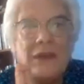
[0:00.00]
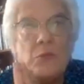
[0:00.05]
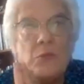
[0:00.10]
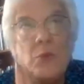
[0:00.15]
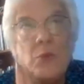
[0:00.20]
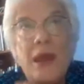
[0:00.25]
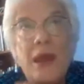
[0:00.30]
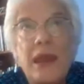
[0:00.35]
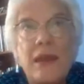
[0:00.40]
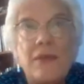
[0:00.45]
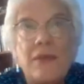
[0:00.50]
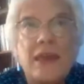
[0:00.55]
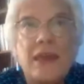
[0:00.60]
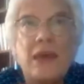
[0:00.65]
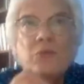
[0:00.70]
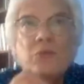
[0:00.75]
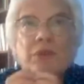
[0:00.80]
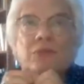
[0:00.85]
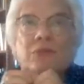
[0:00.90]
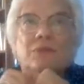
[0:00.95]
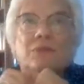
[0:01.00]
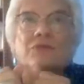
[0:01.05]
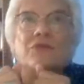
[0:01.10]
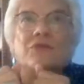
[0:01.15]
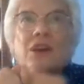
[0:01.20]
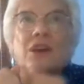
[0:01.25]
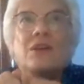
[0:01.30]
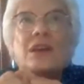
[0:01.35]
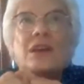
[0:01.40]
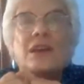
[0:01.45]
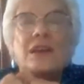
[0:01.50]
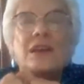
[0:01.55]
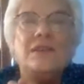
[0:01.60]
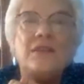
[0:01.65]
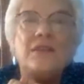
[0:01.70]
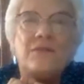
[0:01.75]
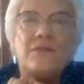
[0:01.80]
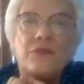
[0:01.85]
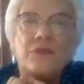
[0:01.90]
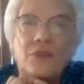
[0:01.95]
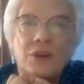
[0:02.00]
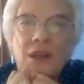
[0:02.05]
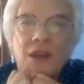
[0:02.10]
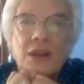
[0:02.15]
way that was very easy for